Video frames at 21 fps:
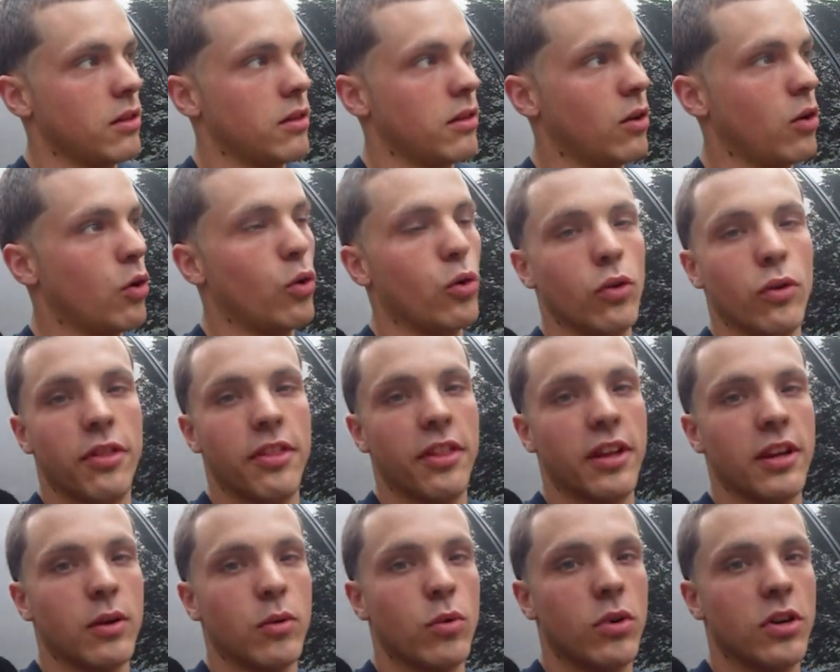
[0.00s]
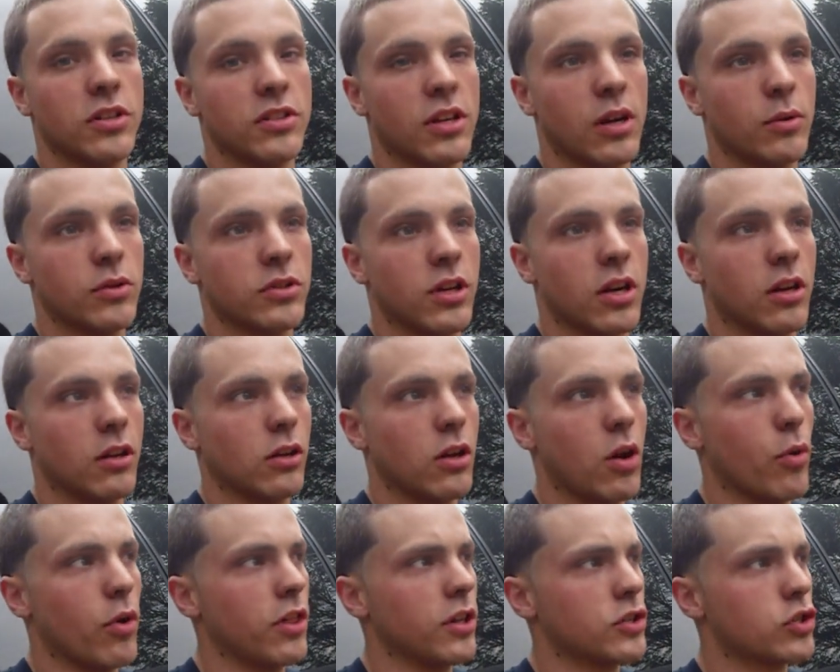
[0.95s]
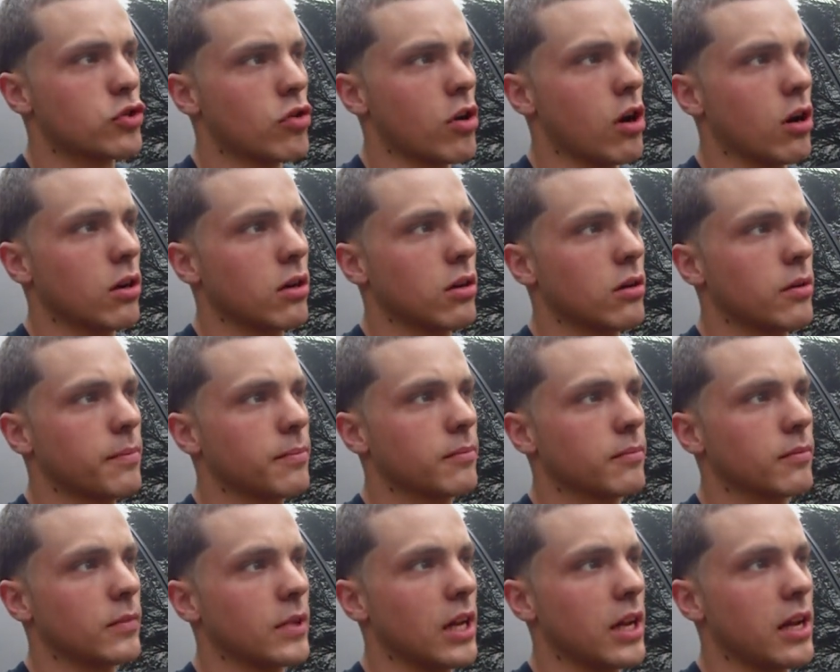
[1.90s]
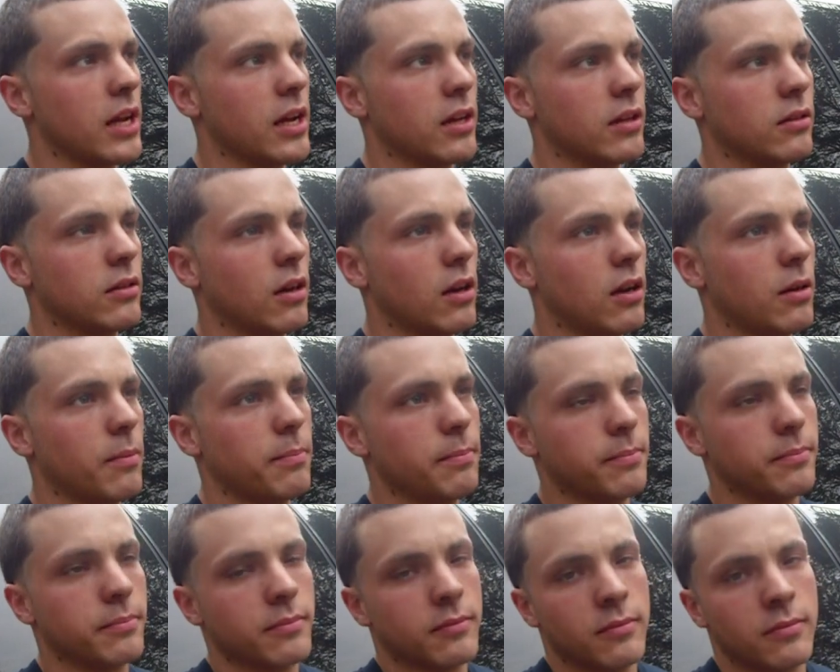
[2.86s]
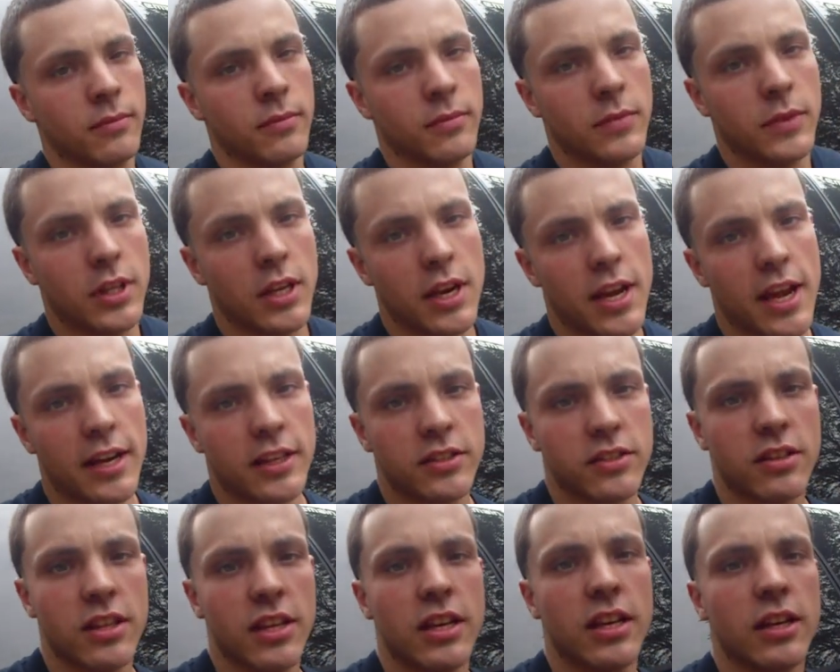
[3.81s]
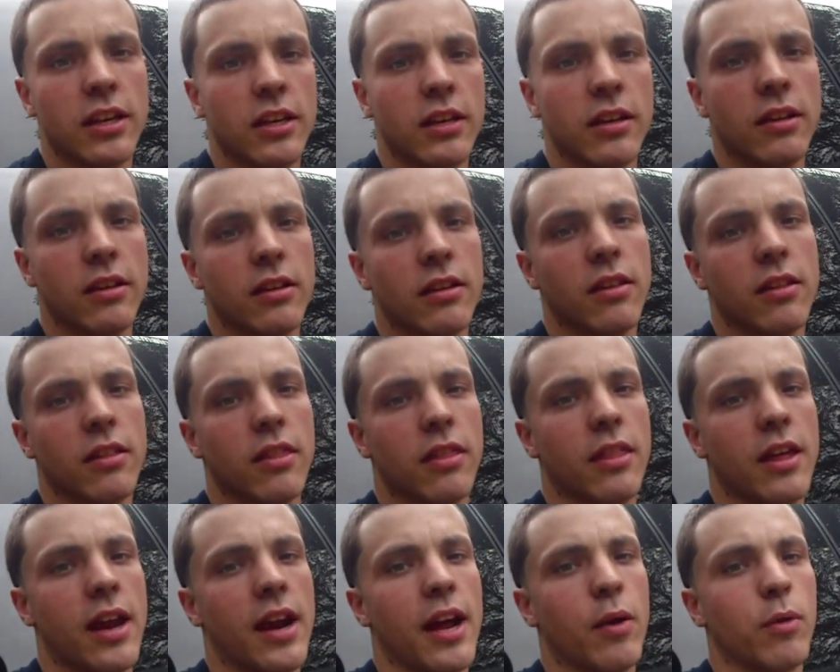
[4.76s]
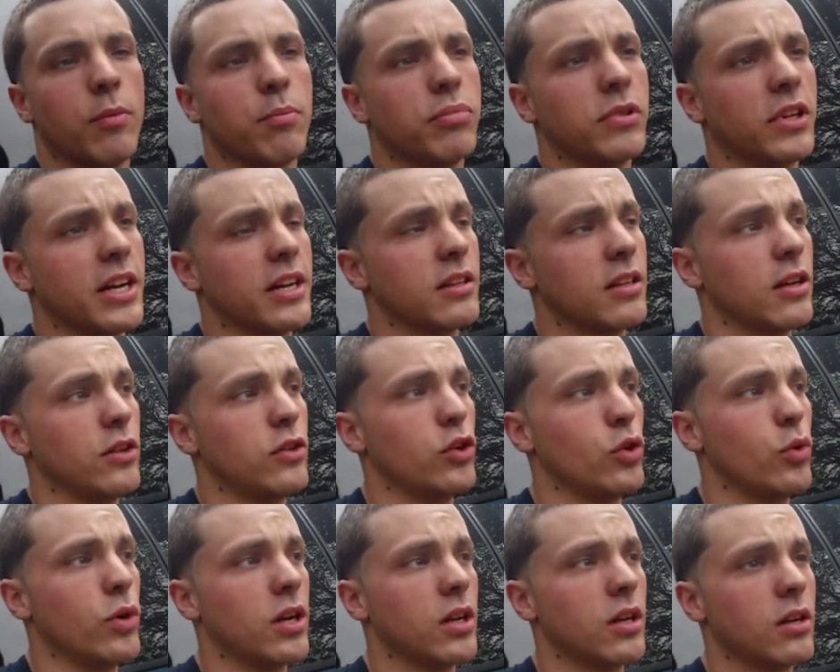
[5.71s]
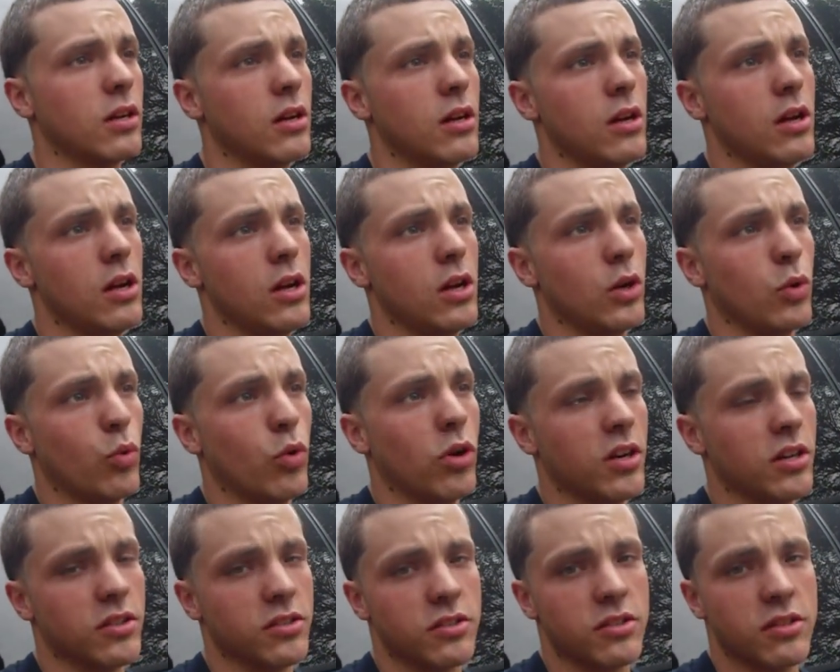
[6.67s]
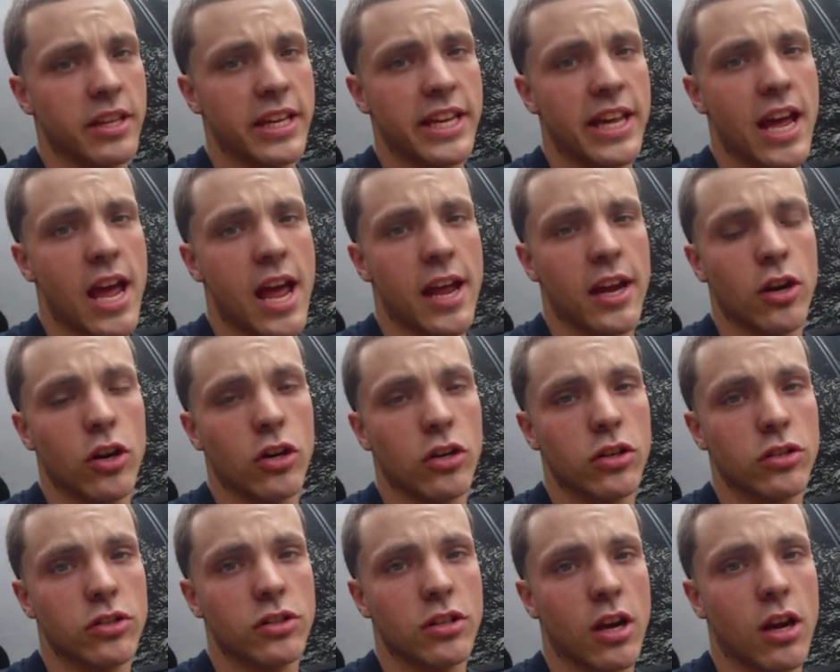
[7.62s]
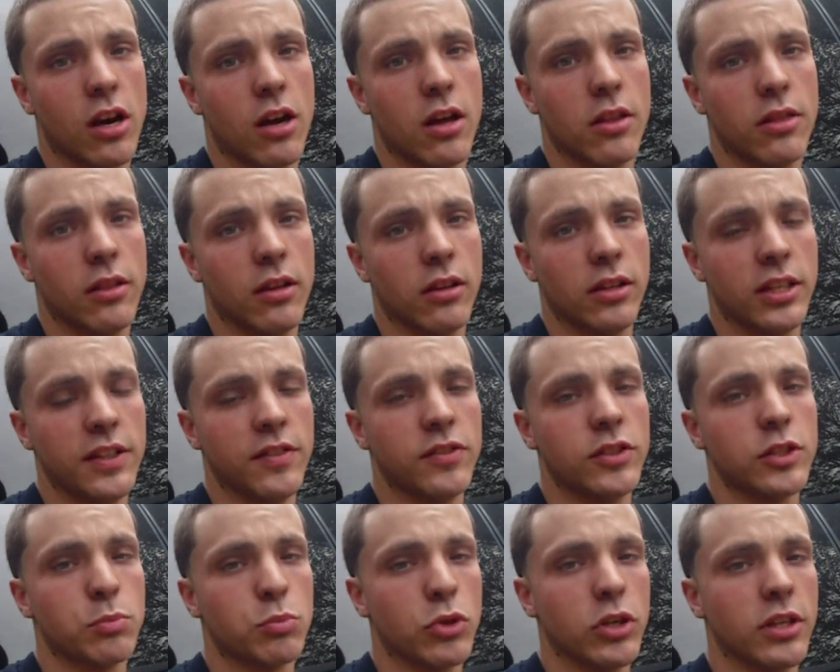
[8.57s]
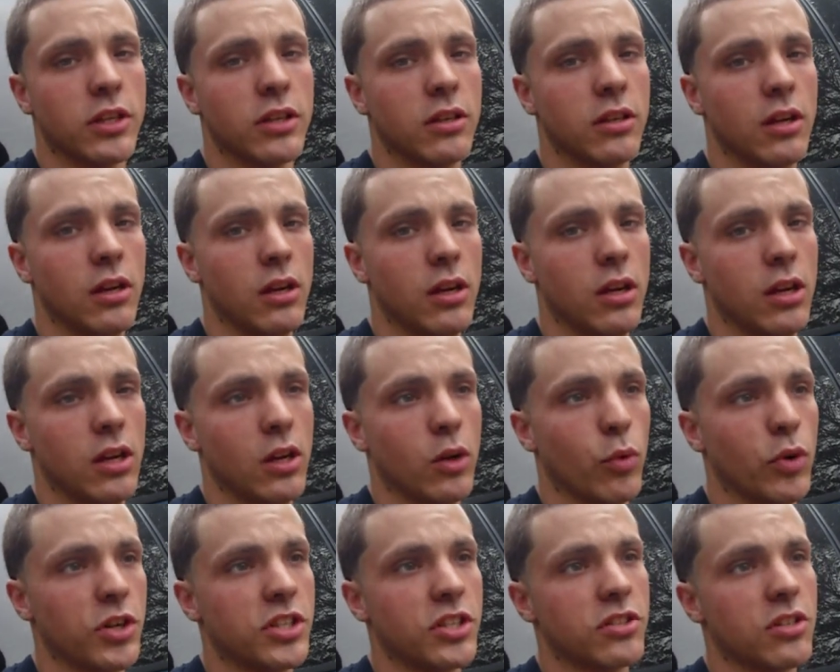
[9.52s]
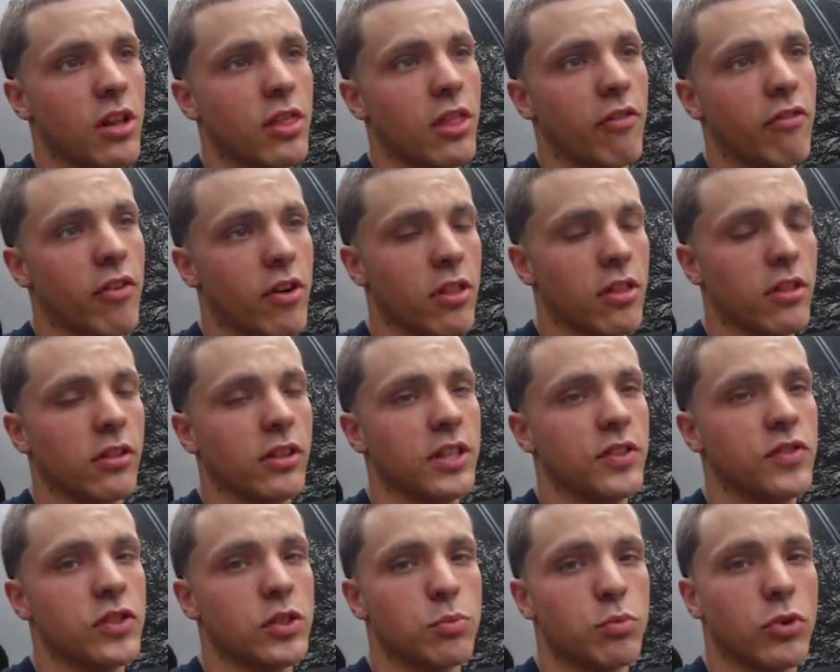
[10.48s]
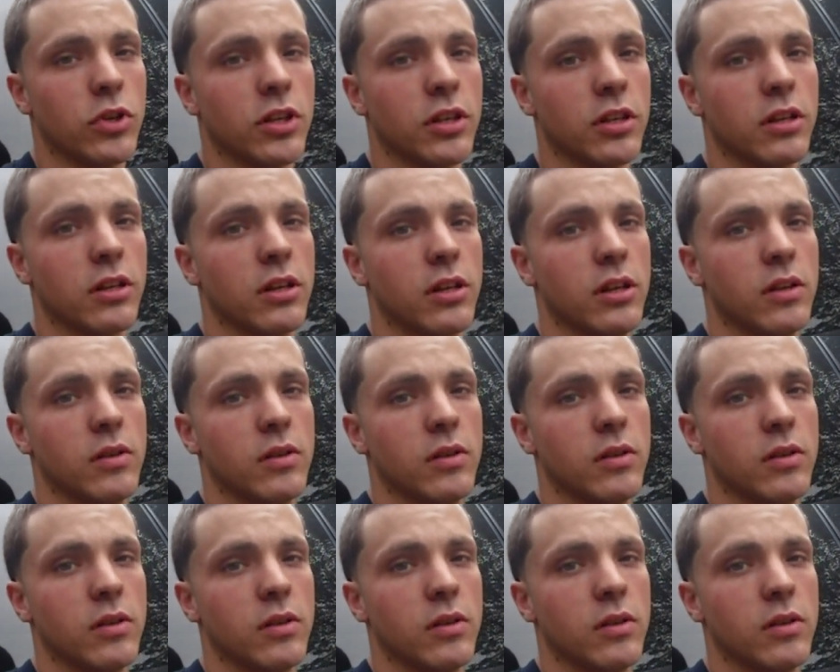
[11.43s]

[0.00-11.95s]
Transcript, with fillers: the whole thing was I was going to lower the truck and um, the next thing that I planned on doing was the hangers on the leaf spring, which is on the front of the leaf spring.